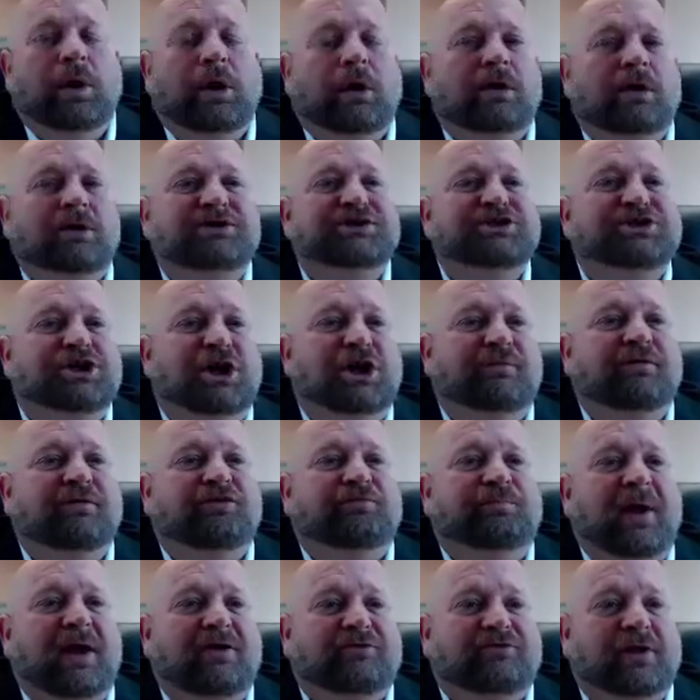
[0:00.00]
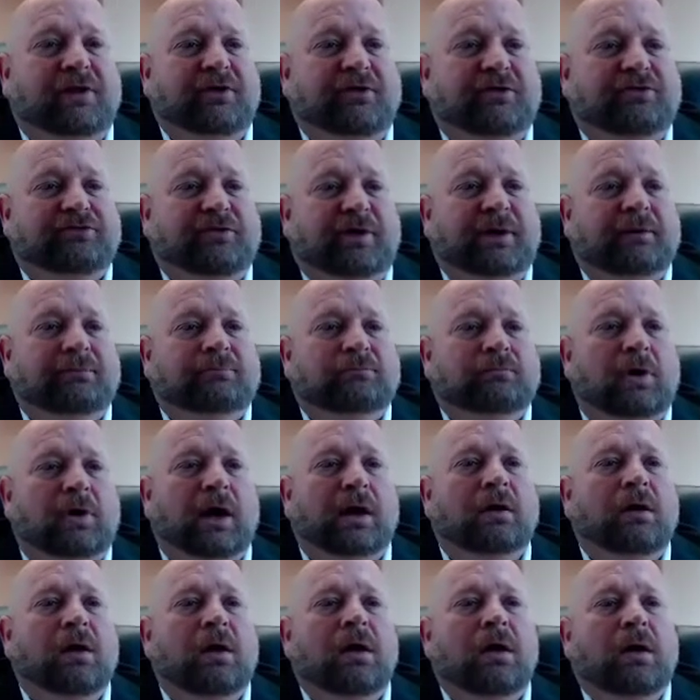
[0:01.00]
a service-based industry,
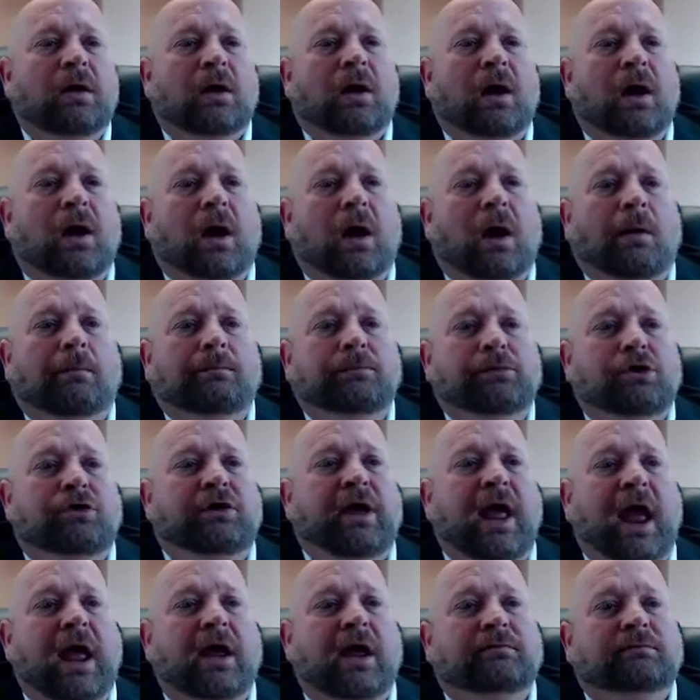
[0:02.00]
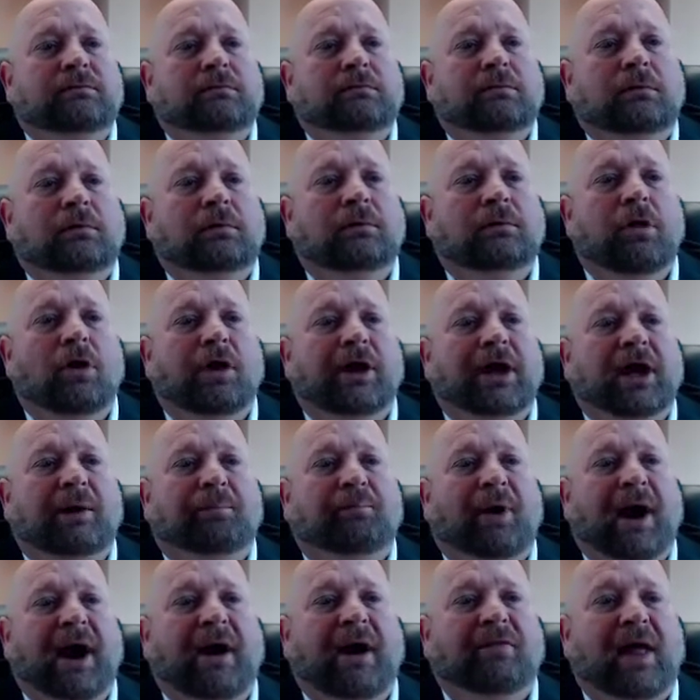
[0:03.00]
right? You can't look at a
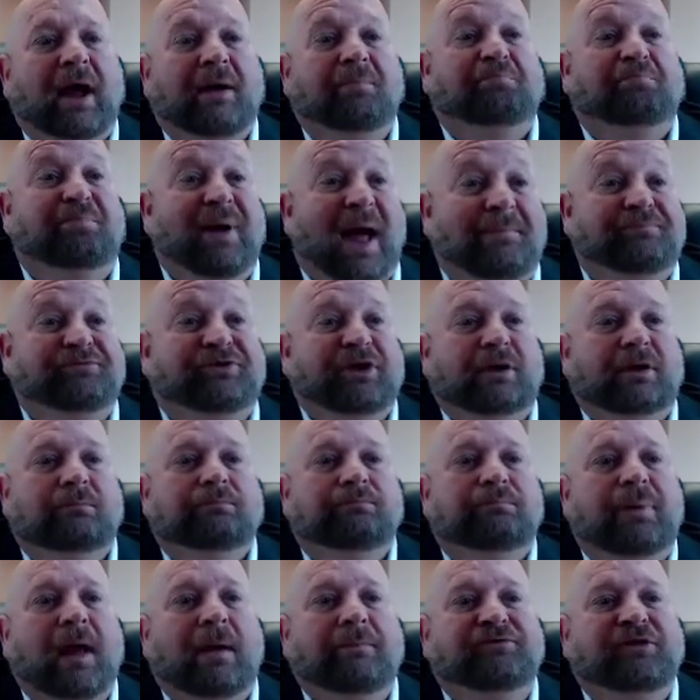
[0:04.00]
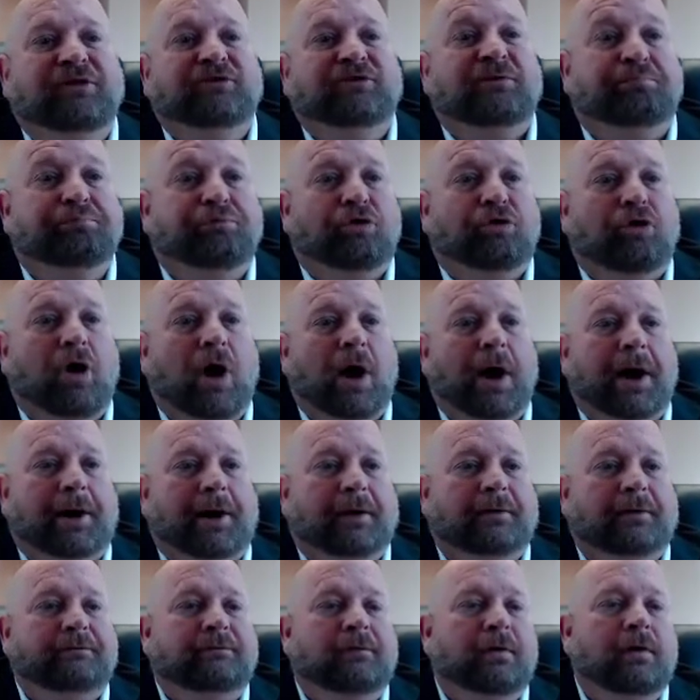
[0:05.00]
brand like Pepsi. Pepsi is a
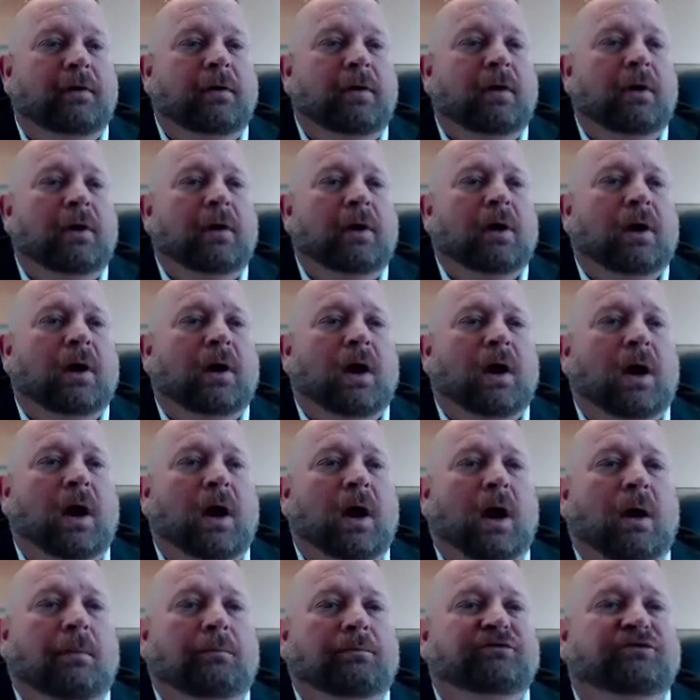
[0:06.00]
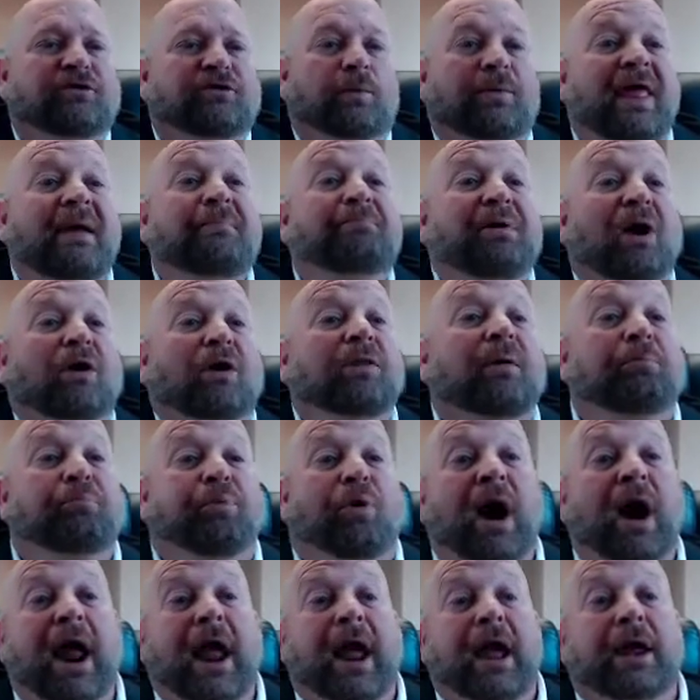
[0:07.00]
product. So when they build a
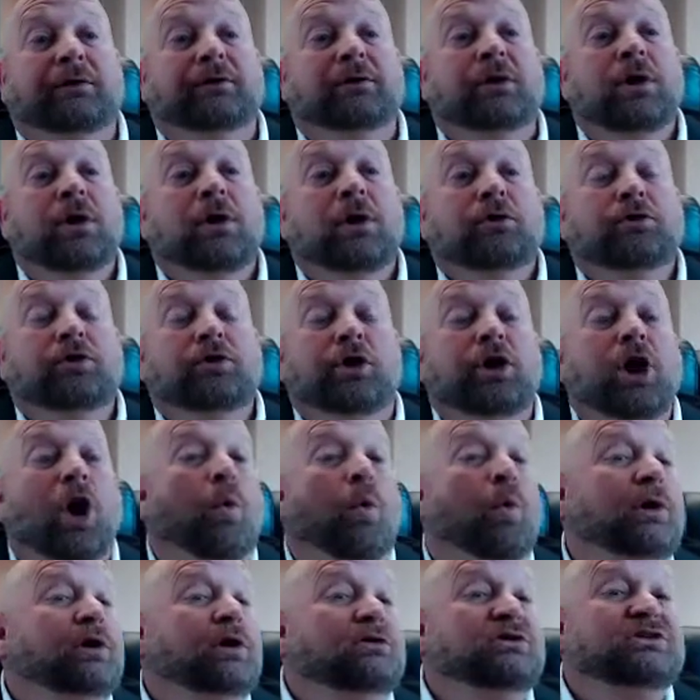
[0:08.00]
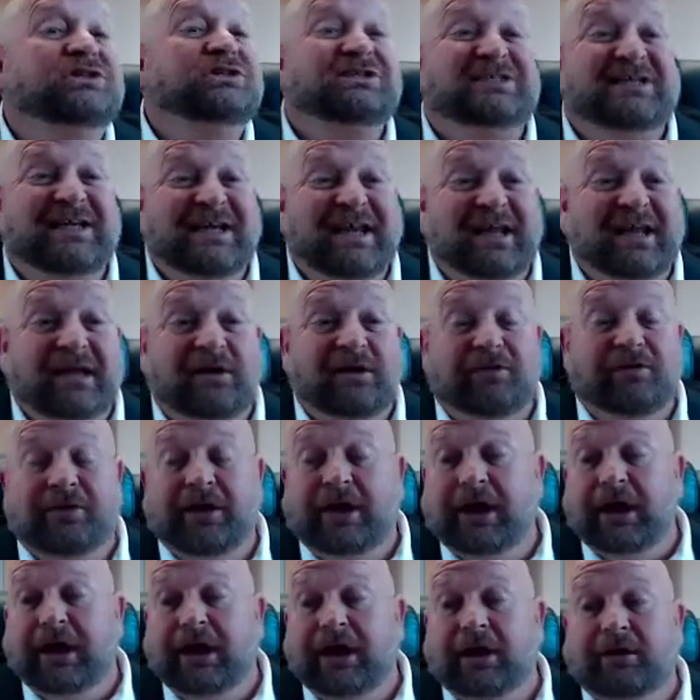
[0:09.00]
brand, when you see
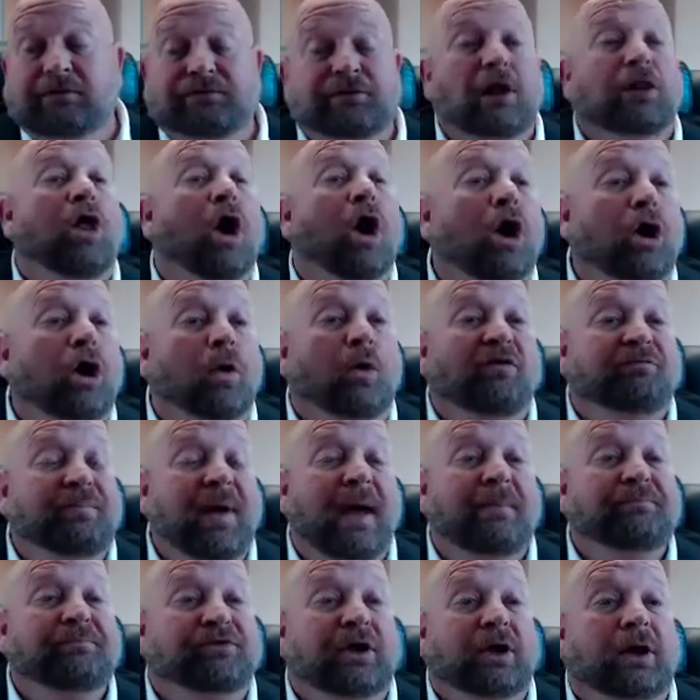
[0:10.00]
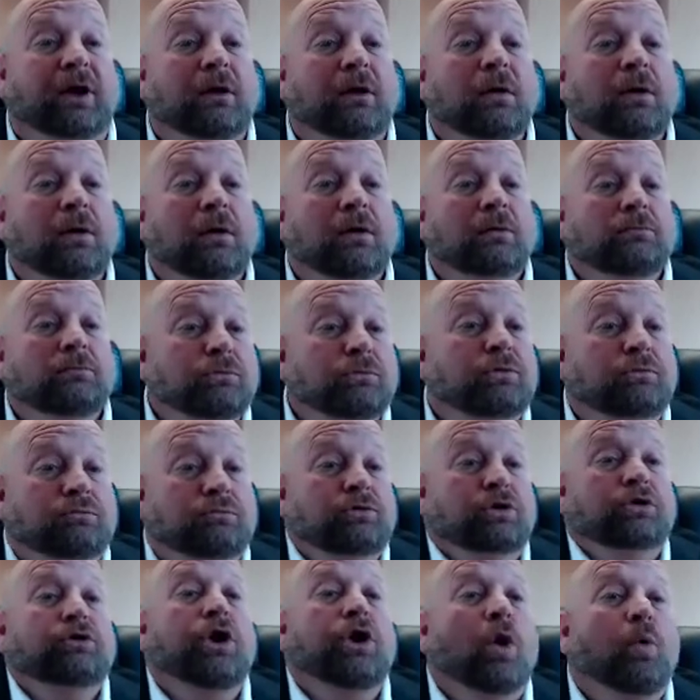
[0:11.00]
the logo of Pepsi,
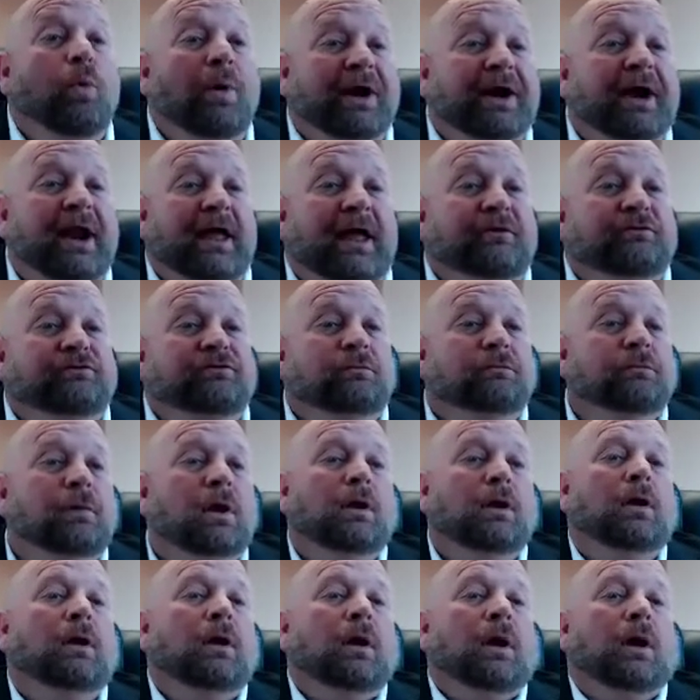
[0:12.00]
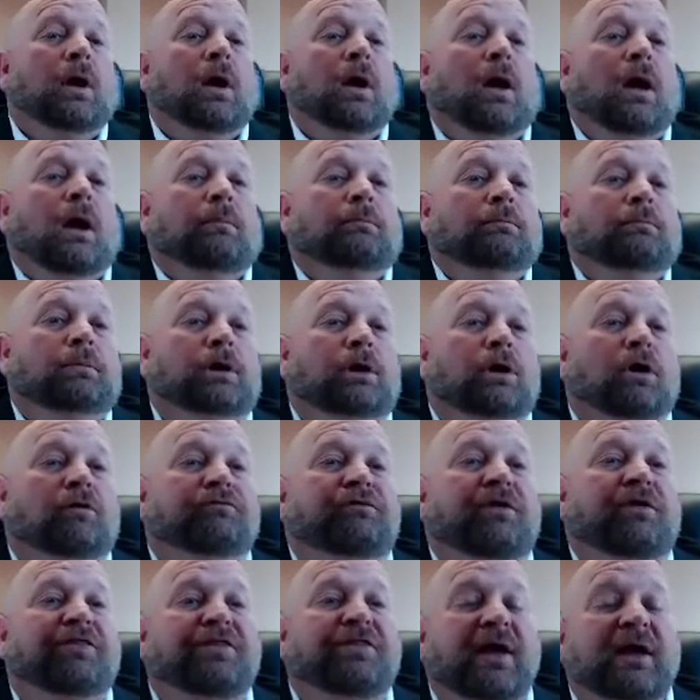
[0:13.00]
you know what it is.
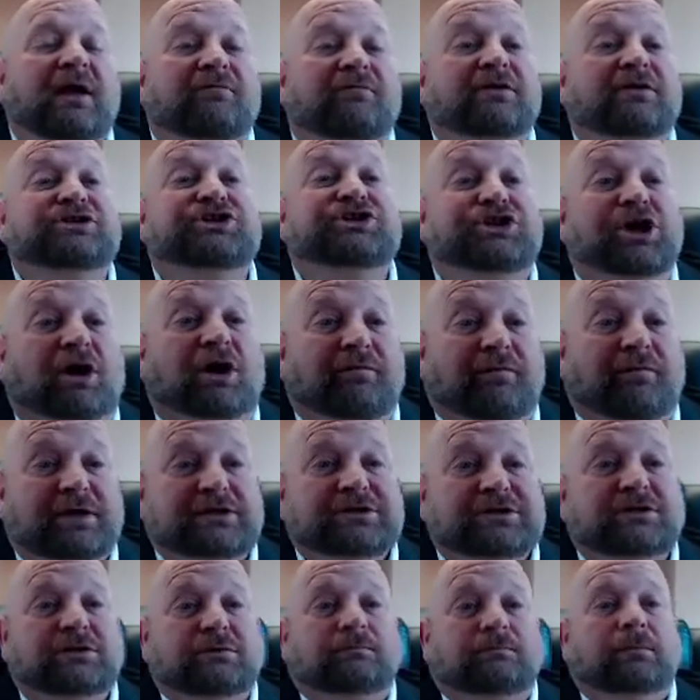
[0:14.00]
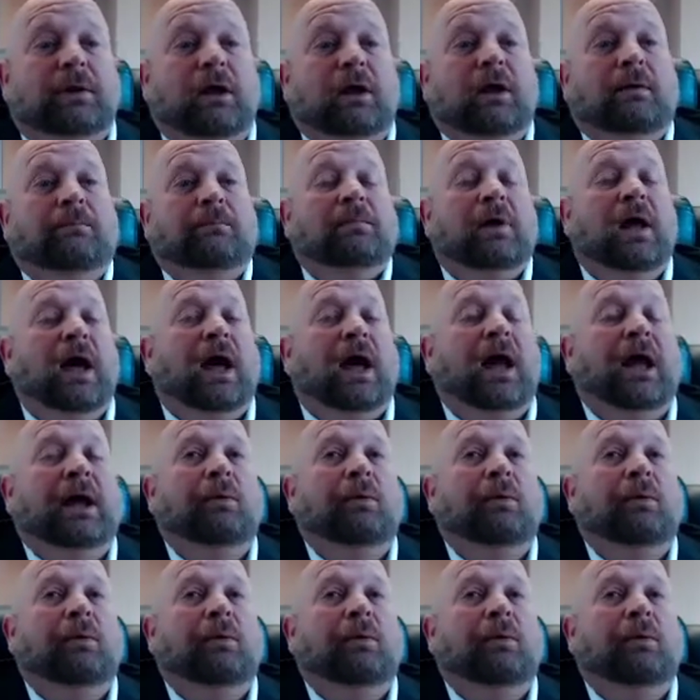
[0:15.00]
If you think of a service, half